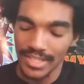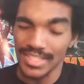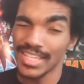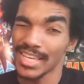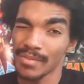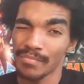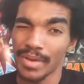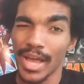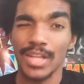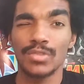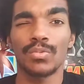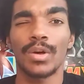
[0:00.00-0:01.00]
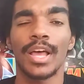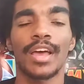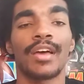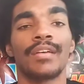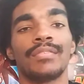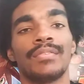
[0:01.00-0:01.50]
Team packs will
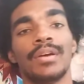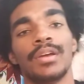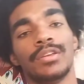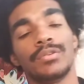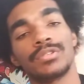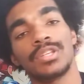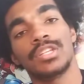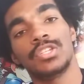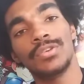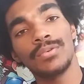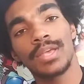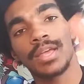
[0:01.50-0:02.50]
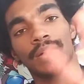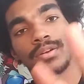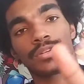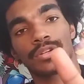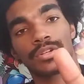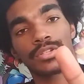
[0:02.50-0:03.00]
have usually 2
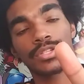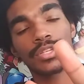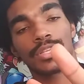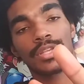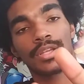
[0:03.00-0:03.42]
characters